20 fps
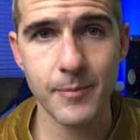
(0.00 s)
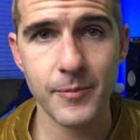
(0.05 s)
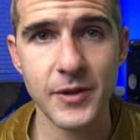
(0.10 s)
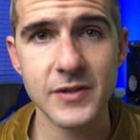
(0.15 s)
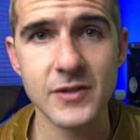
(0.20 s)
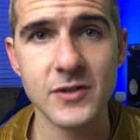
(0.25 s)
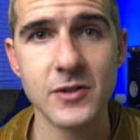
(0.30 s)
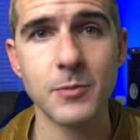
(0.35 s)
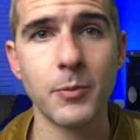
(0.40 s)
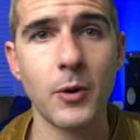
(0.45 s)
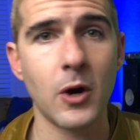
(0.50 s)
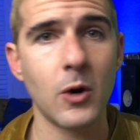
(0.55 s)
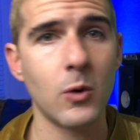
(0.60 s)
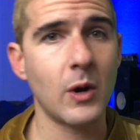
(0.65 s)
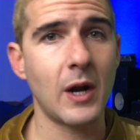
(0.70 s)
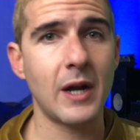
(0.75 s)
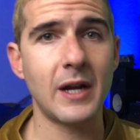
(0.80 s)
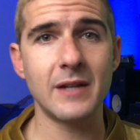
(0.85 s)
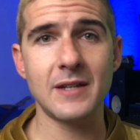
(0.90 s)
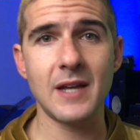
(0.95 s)
This is the part
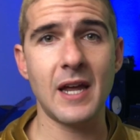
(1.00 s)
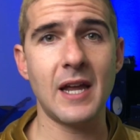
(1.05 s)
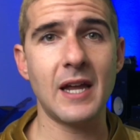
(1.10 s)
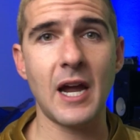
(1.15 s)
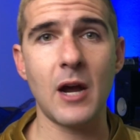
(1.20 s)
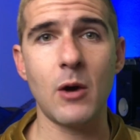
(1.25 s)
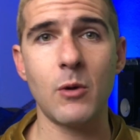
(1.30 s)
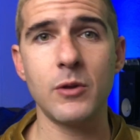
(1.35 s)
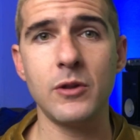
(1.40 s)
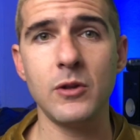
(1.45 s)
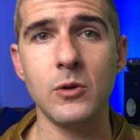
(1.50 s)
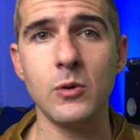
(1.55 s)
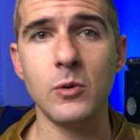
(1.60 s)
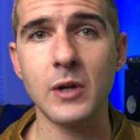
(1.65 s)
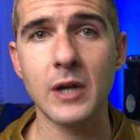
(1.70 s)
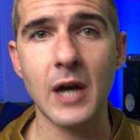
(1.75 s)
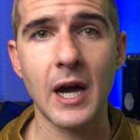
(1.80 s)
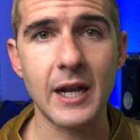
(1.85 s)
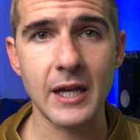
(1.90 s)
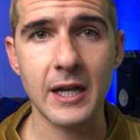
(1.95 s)
where I get to hang out with you
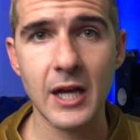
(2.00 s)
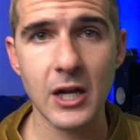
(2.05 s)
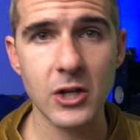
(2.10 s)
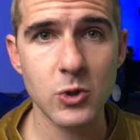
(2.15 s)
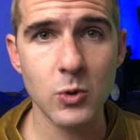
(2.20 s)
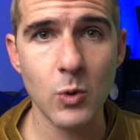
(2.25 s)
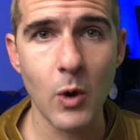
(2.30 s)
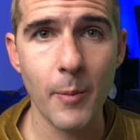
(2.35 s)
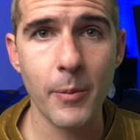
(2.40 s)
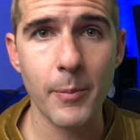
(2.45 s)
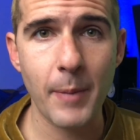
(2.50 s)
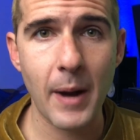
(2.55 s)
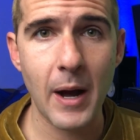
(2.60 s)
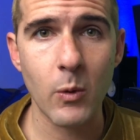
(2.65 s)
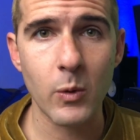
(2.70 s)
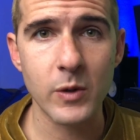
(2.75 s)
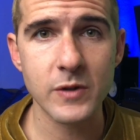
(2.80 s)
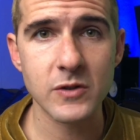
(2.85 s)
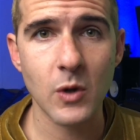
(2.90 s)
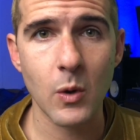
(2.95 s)
and kind of catch you up
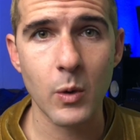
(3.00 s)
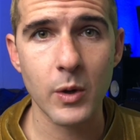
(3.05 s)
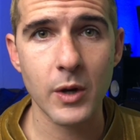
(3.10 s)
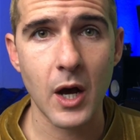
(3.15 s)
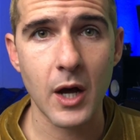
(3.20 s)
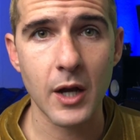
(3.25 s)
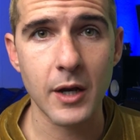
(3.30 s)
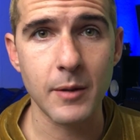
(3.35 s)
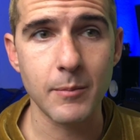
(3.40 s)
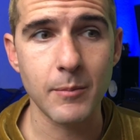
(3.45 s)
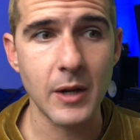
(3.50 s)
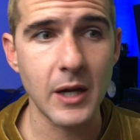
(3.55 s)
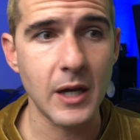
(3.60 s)
about what's going on